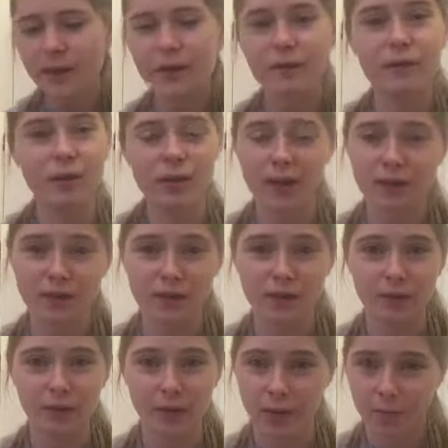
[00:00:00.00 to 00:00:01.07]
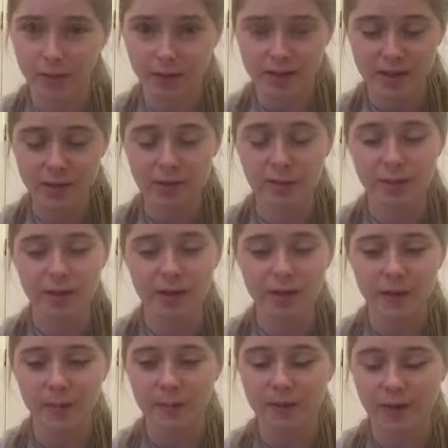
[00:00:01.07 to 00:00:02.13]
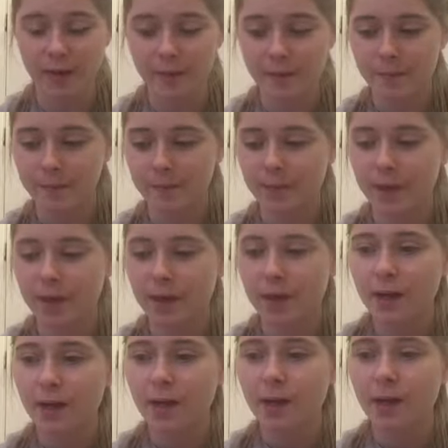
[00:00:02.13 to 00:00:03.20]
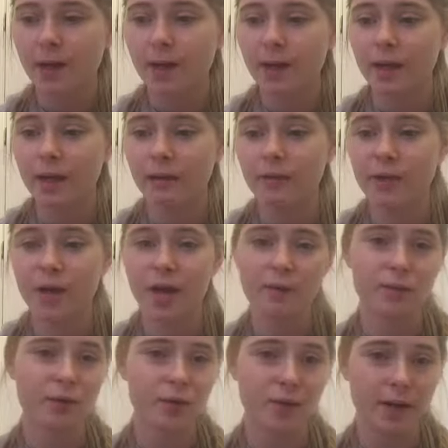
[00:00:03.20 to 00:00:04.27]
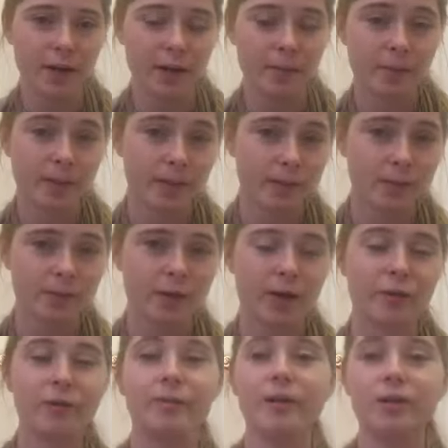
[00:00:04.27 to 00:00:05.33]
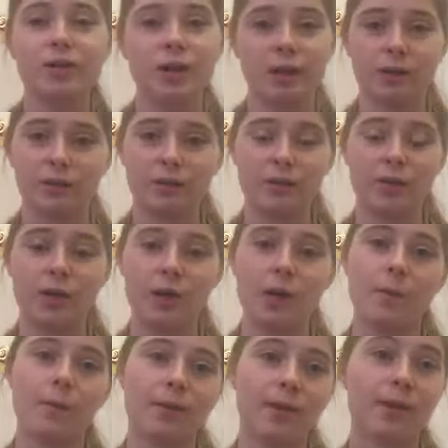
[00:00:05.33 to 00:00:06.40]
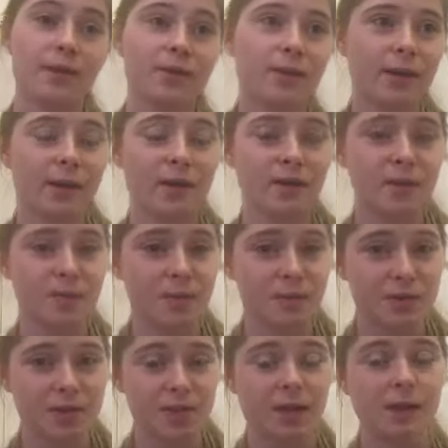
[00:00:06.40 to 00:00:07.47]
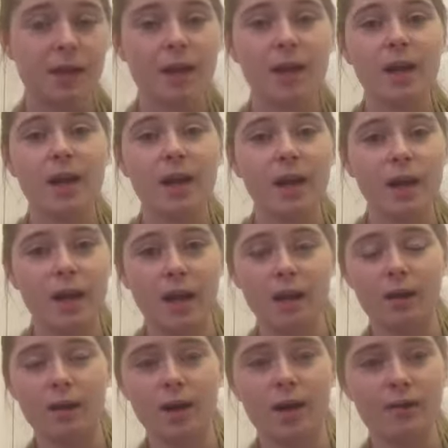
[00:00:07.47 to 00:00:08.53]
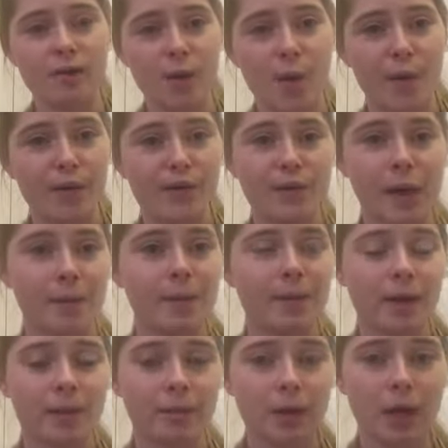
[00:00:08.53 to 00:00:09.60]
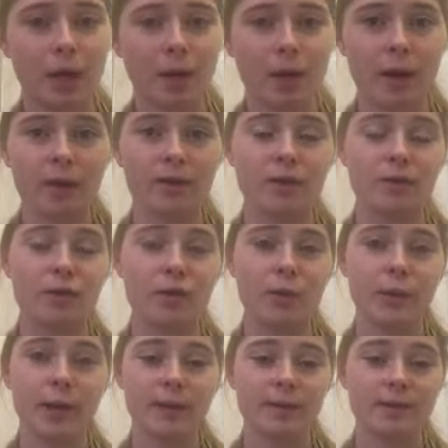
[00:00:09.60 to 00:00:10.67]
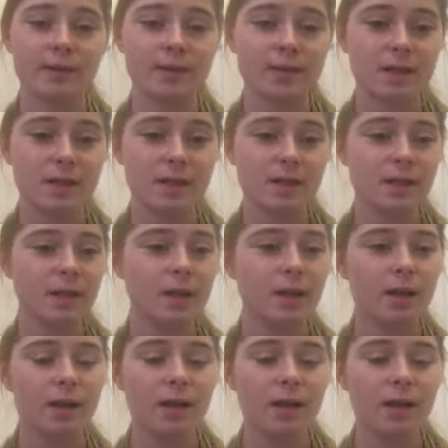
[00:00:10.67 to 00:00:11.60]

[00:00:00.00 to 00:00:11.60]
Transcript: if you like this video, please give it a big thumbs up. If you haven't already, please subscribe to my channel so you know when the next video is posted. And as always, comment down below anything that you would like to see,